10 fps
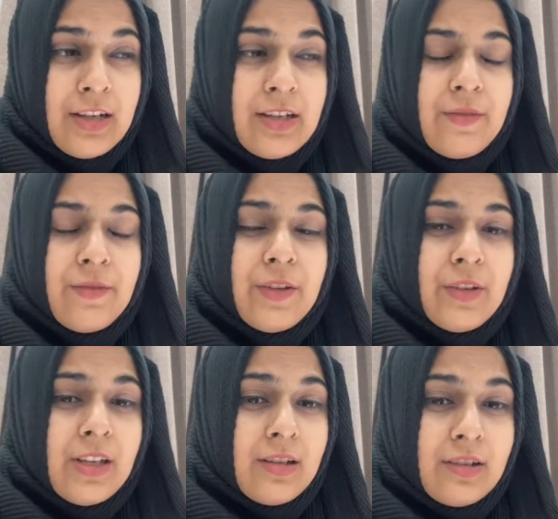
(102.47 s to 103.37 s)
Delivery
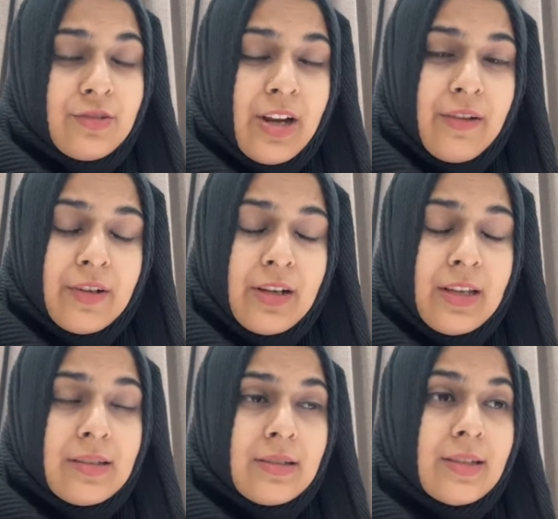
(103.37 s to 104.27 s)
vehicle driver
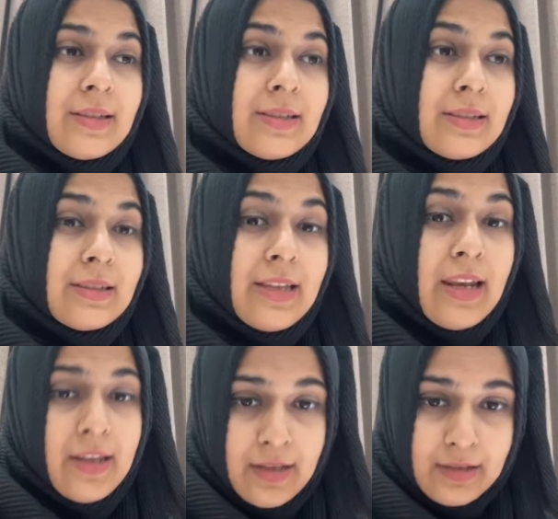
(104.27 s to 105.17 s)
is a
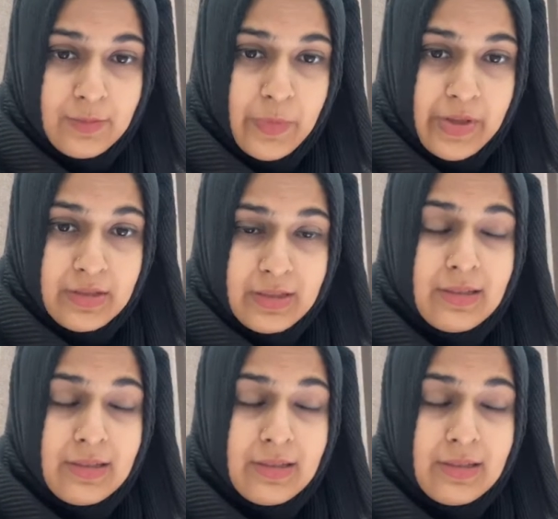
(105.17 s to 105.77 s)
selling expense.